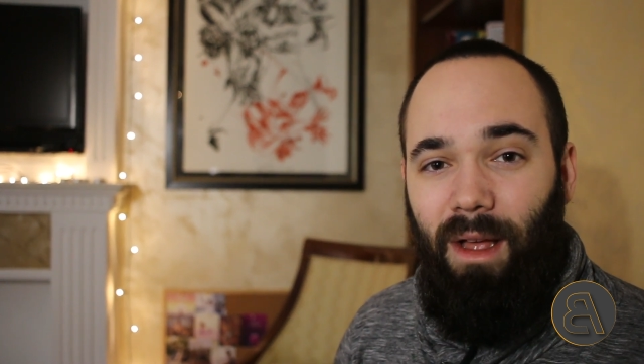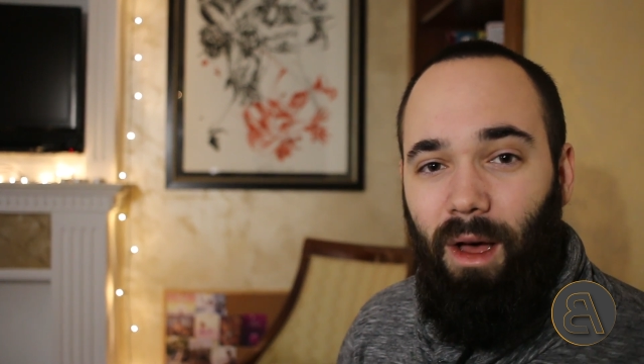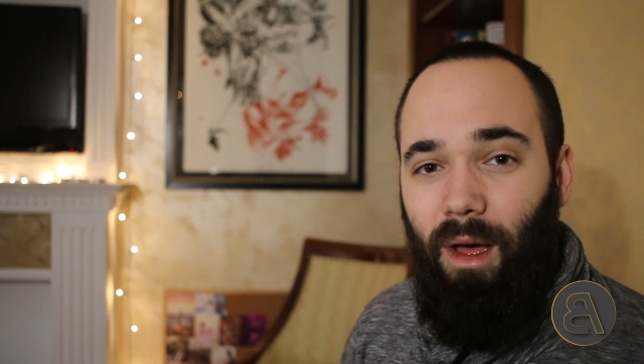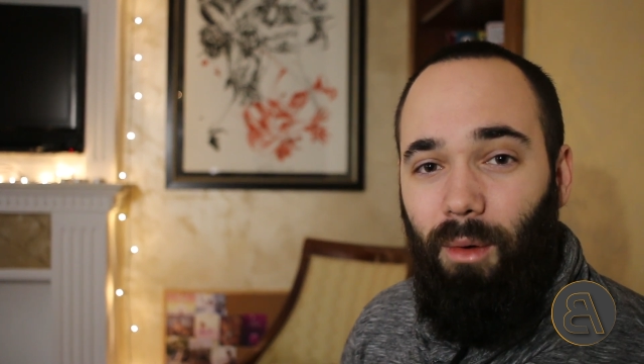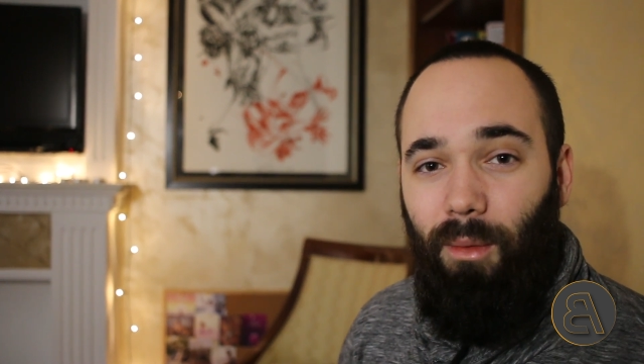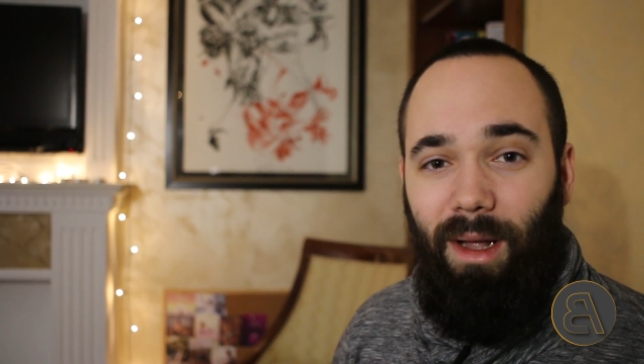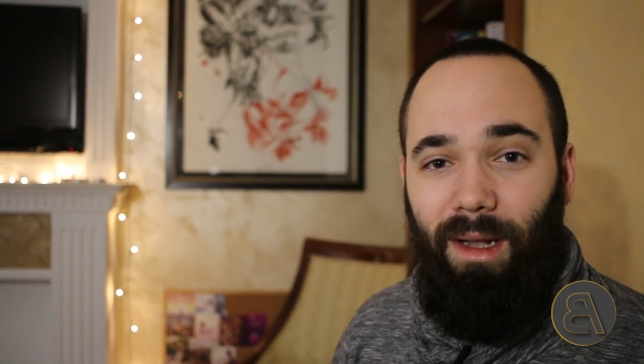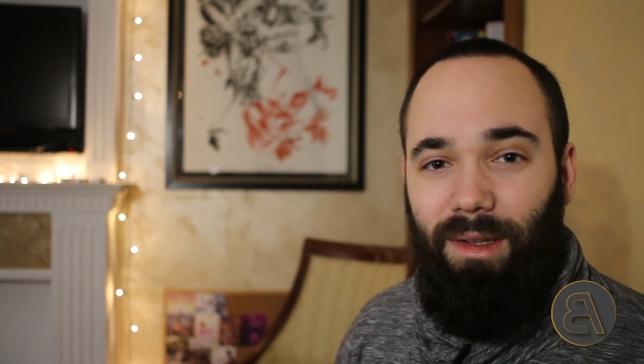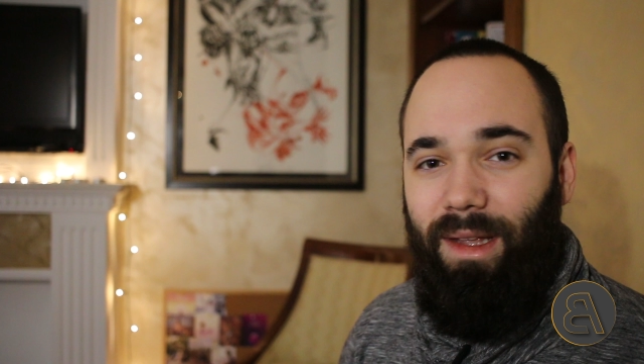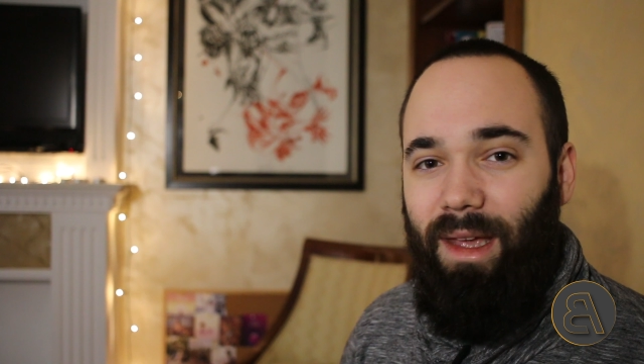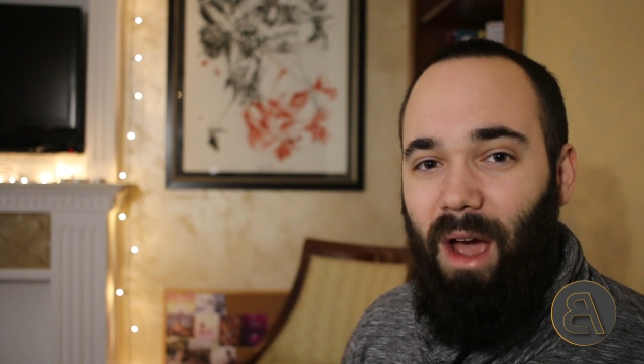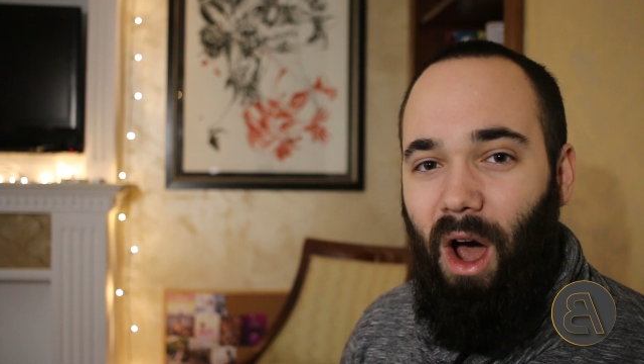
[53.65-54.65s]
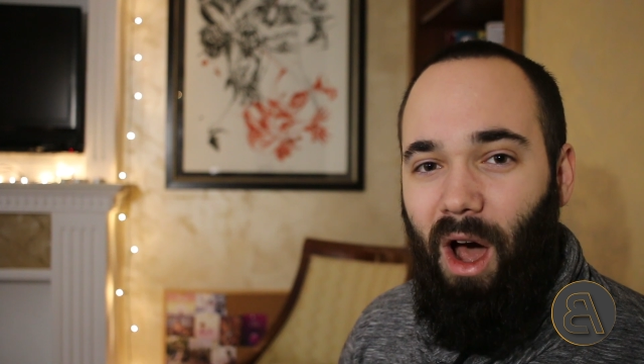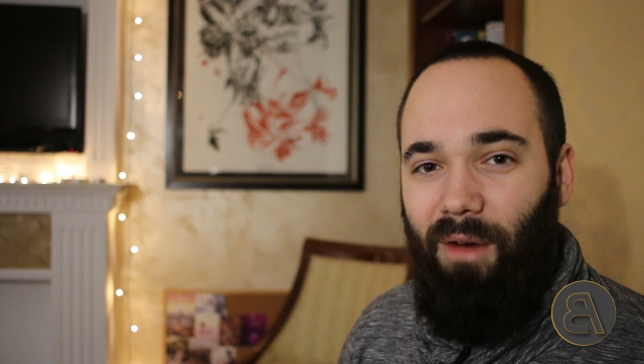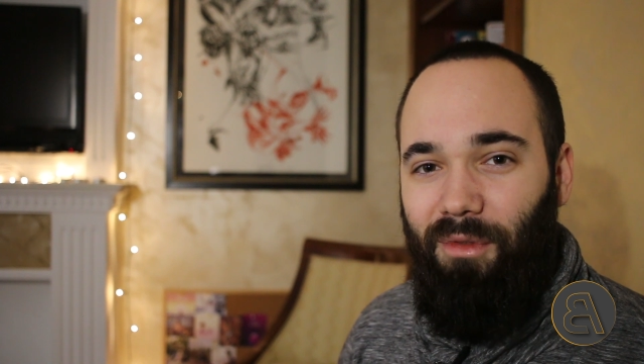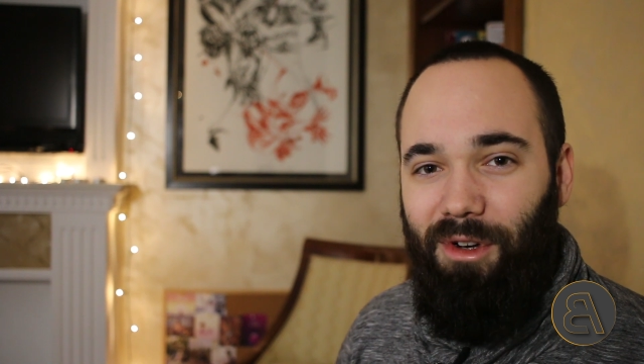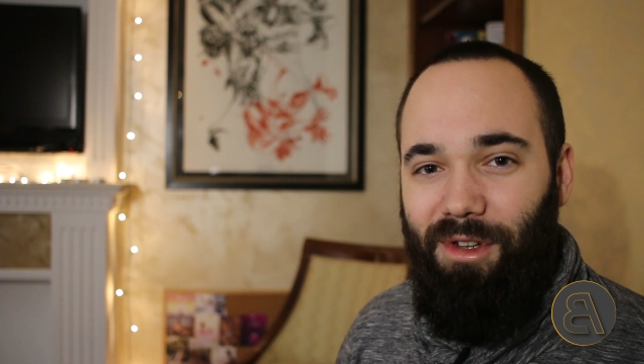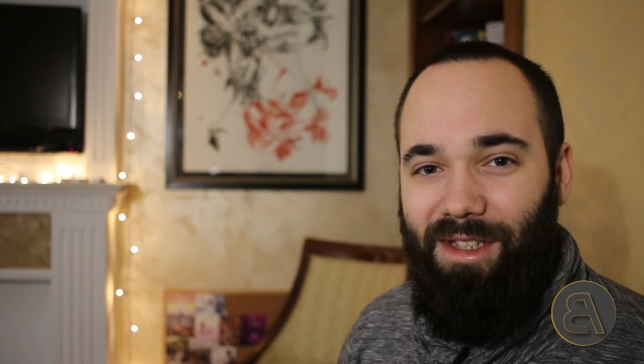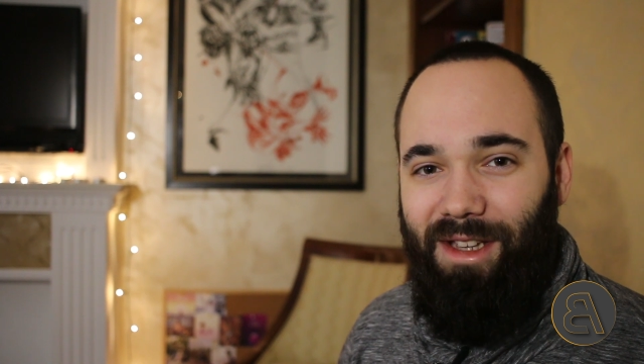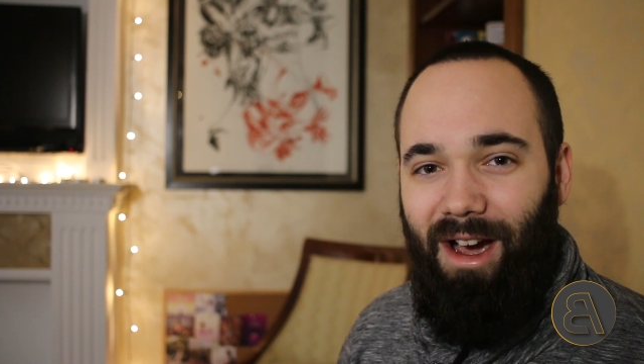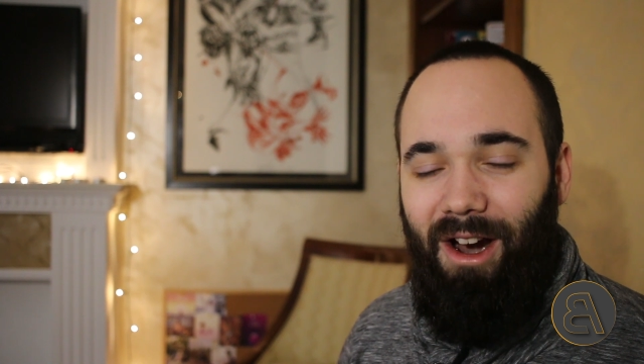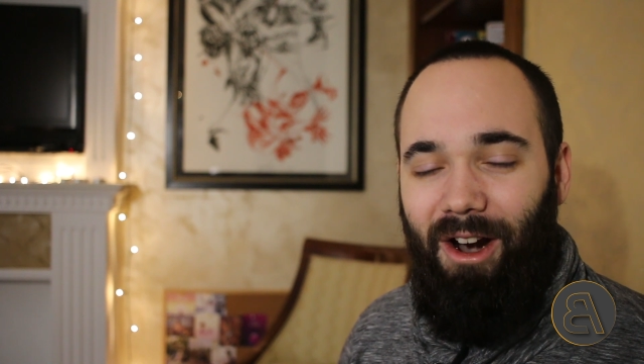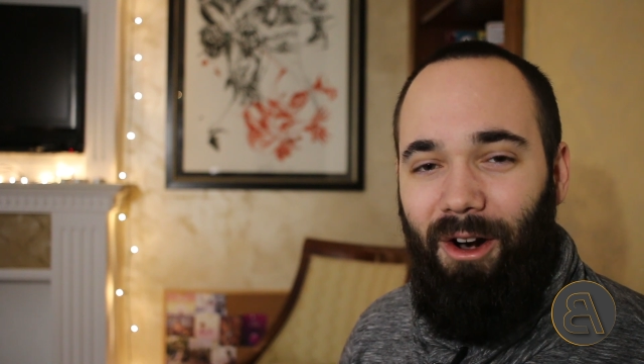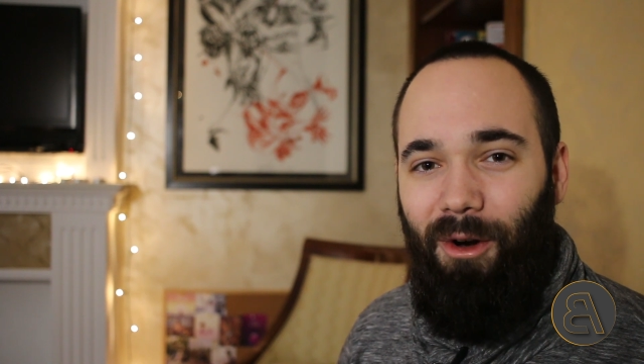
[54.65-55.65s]
well, the offers
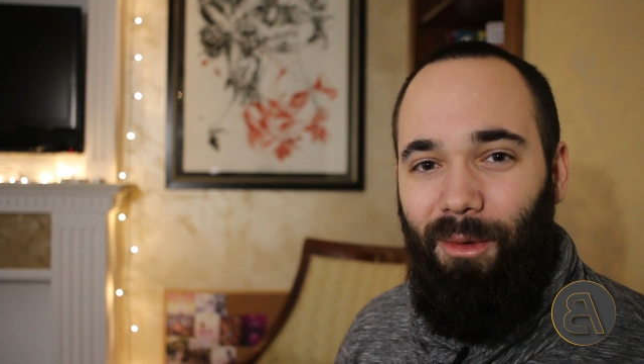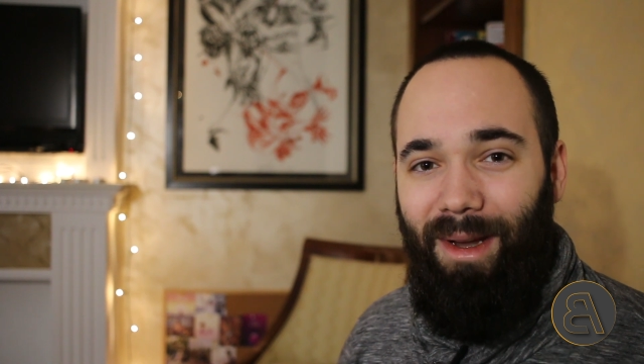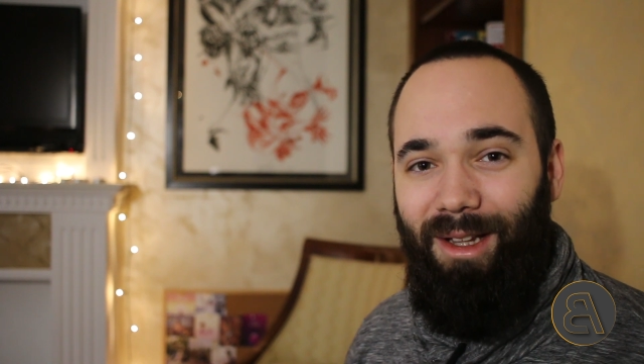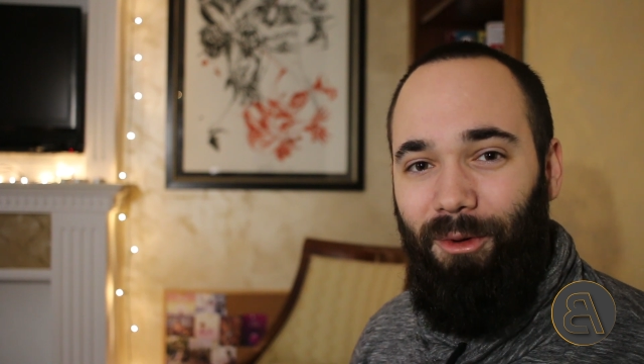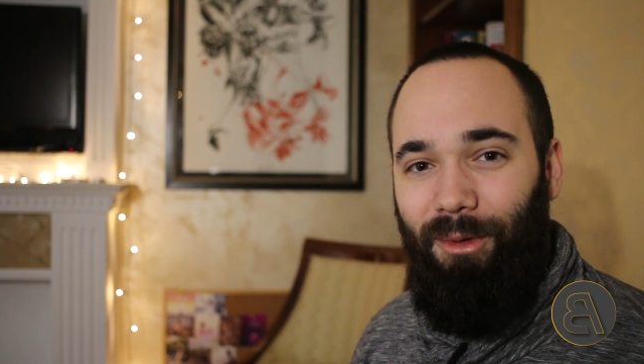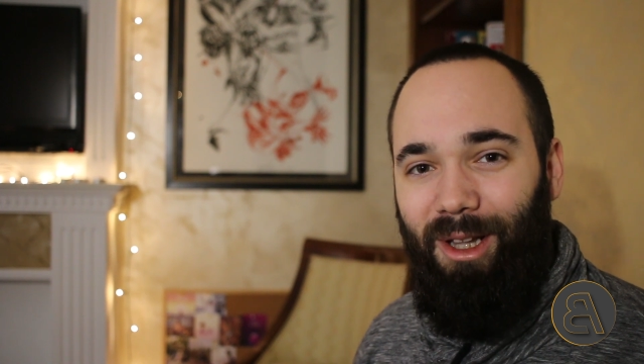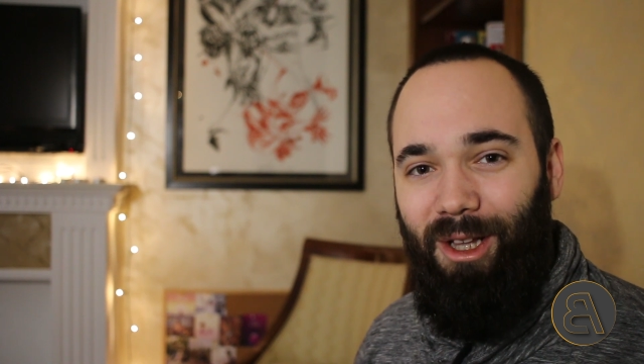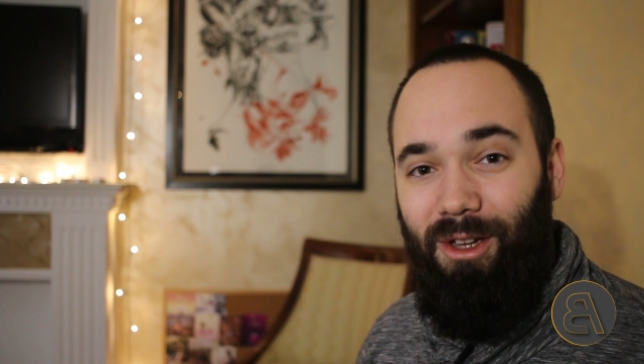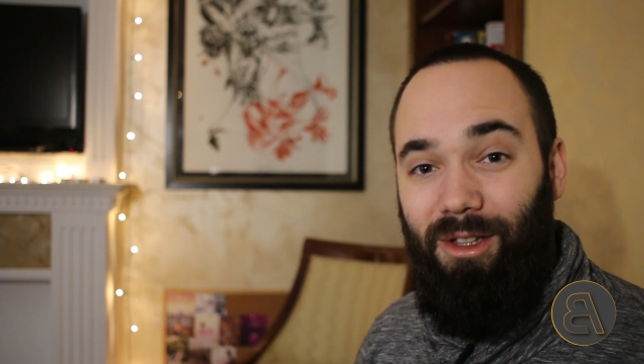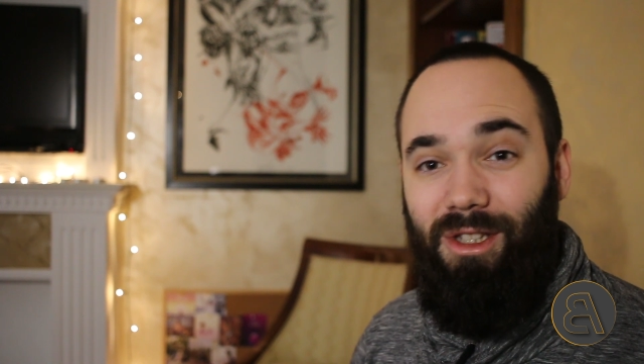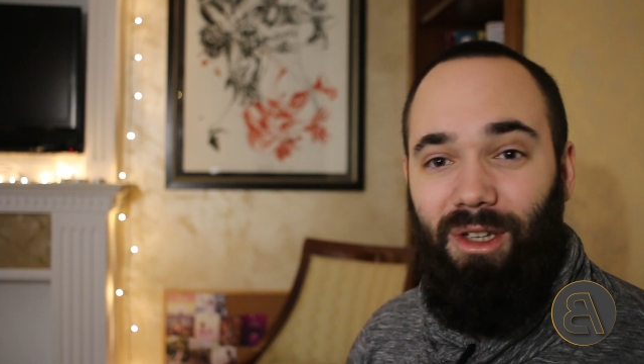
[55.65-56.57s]
are really, really good.